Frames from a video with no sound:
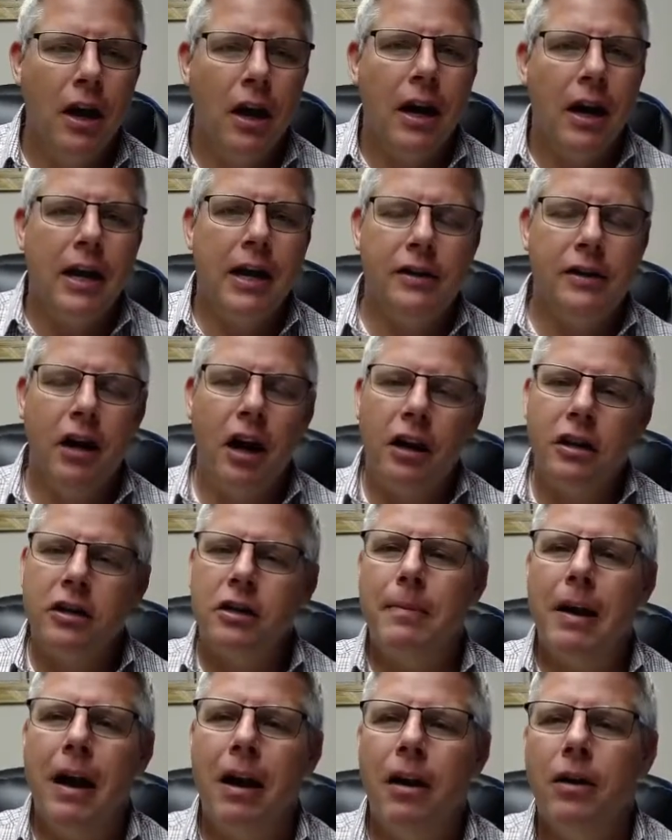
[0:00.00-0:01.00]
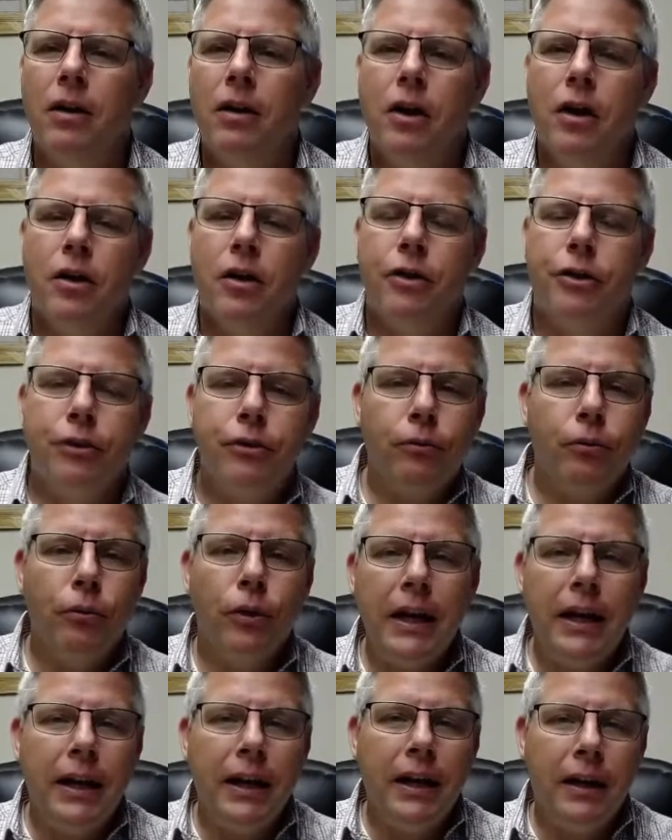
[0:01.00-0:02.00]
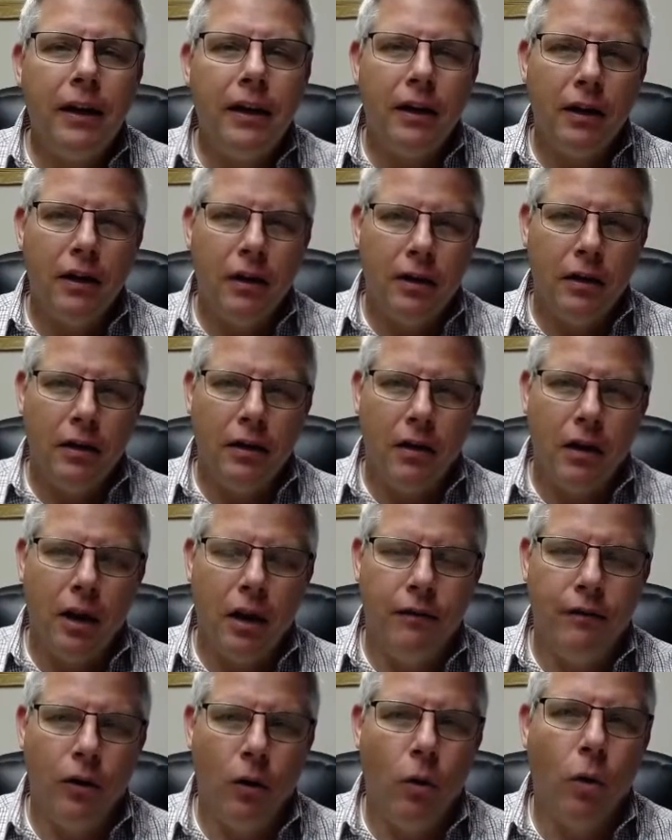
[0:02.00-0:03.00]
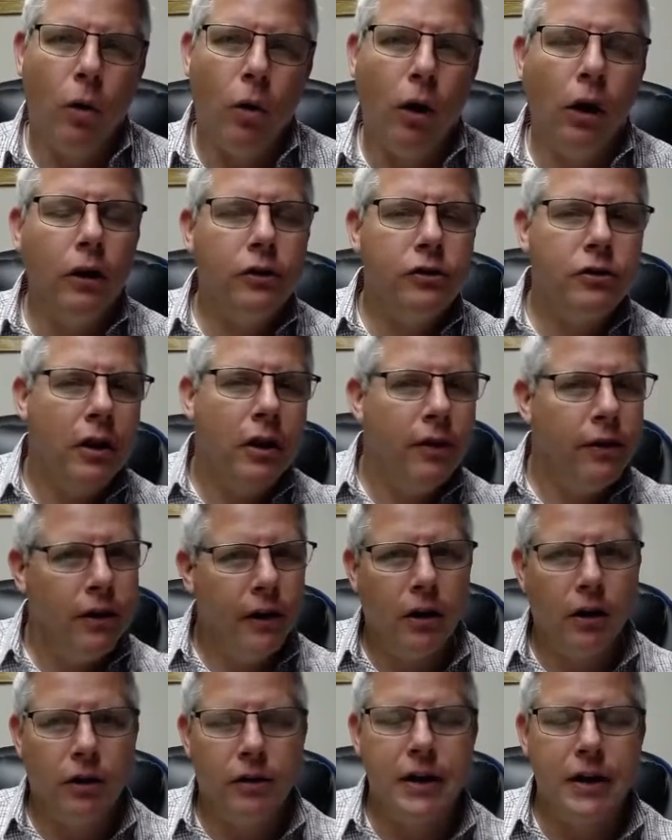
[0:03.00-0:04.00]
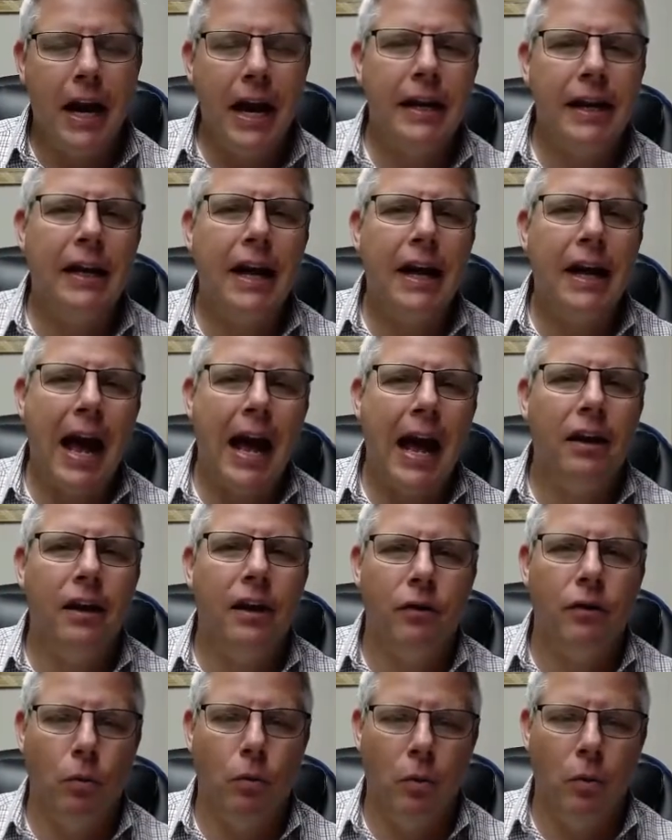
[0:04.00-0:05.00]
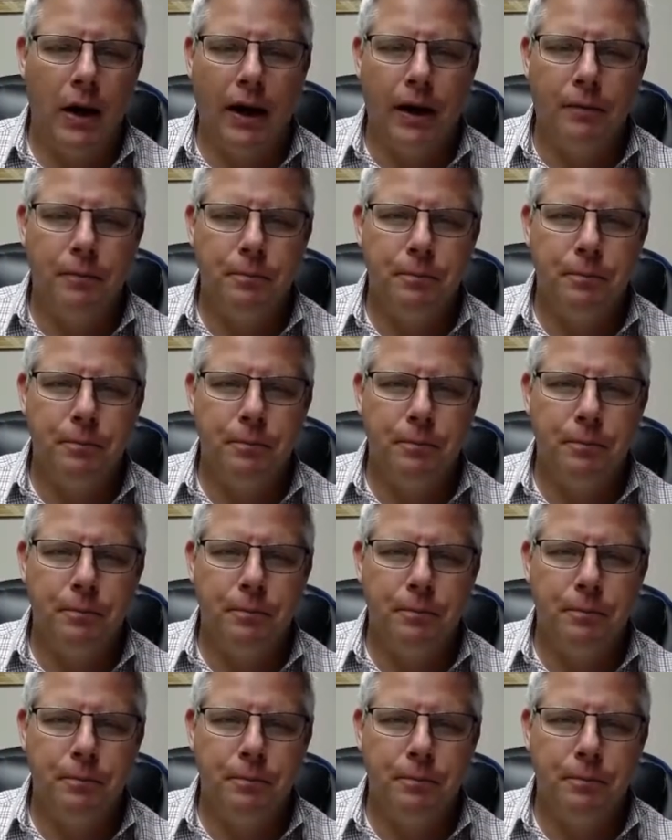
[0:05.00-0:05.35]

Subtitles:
he talks about three of the horns that are taken out of the way.